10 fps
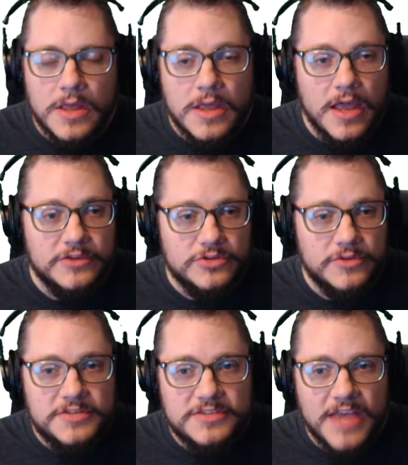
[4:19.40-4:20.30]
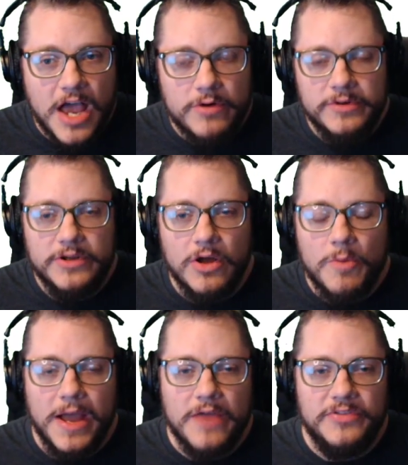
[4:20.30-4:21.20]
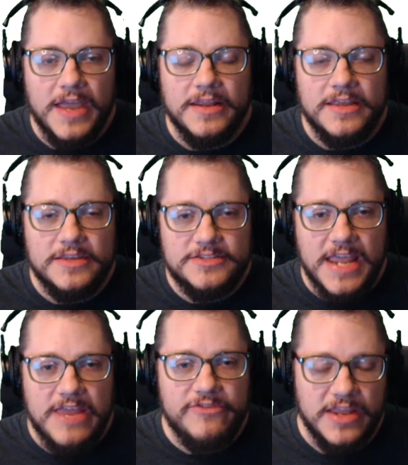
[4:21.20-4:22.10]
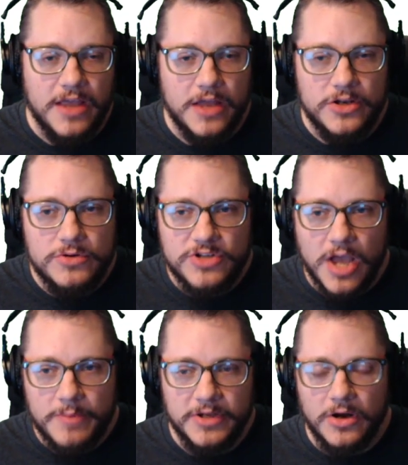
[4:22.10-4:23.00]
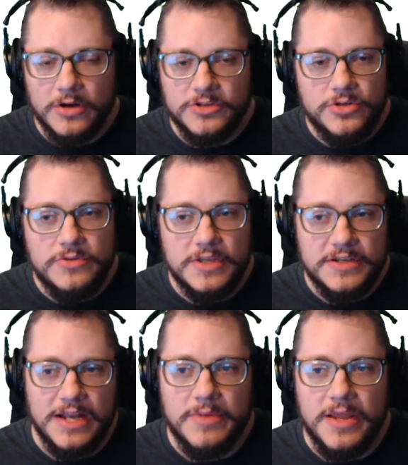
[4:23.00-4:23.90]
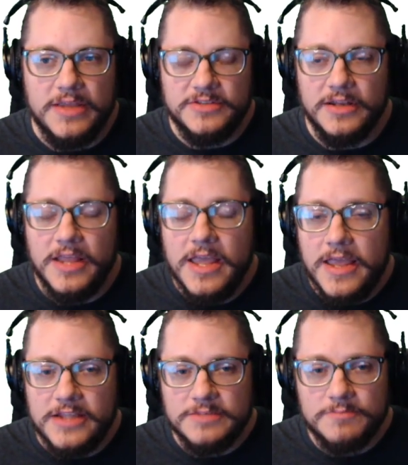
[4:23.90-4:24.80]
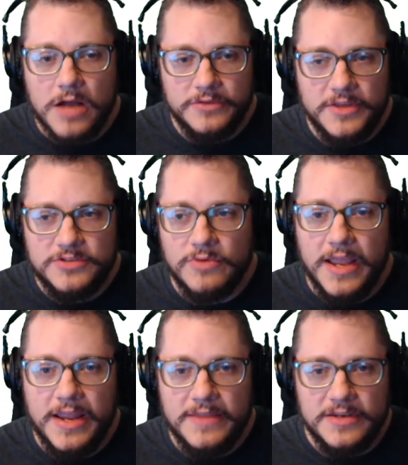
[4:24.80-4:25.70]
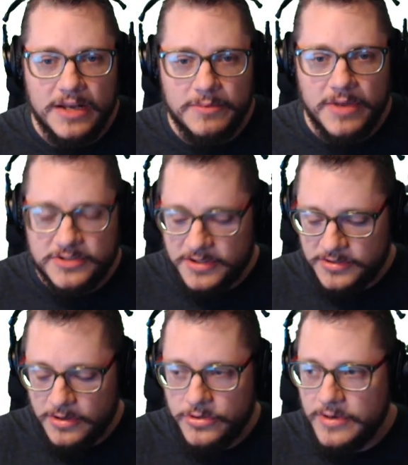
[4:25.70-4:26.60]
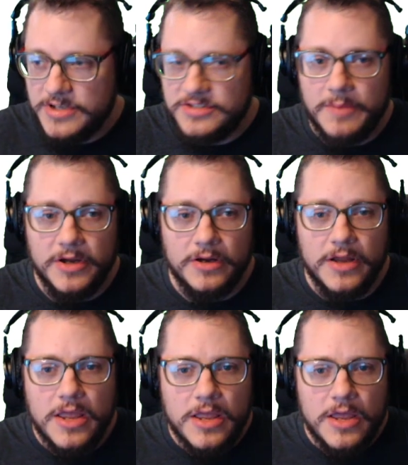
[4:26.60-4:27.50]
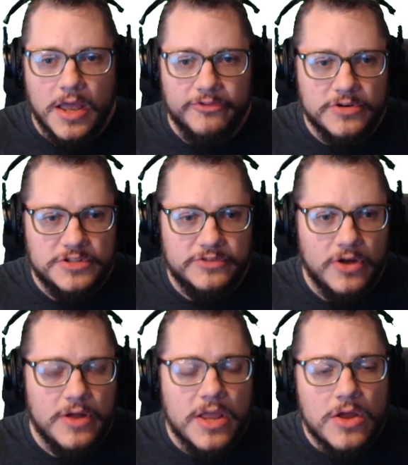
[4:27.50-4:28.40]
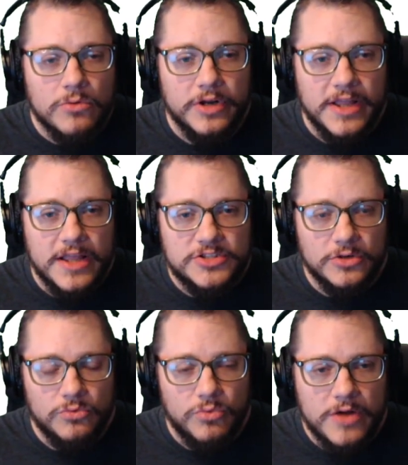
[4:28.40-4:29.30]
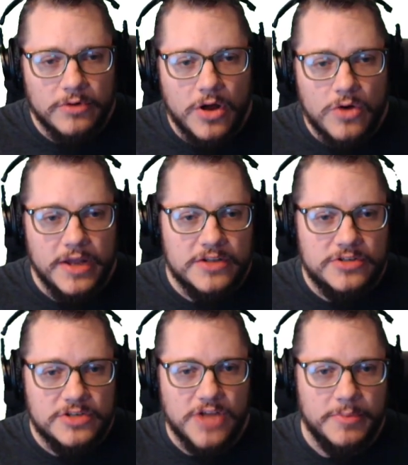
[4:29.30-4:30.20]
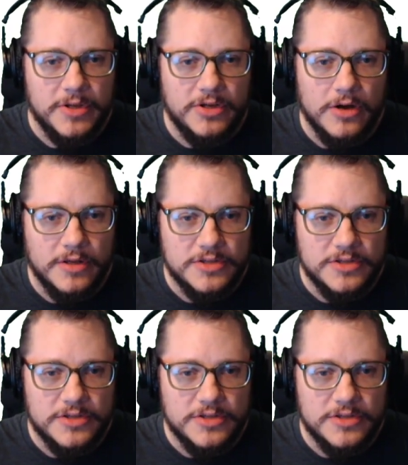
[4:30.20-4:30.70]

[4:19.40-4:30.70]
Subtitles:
And so this is how we would go about then saving a new shopping cart to the database. And it's modeled this way in the database. So let's go through each step here. First of all, we're going to insert one row into shopping cart.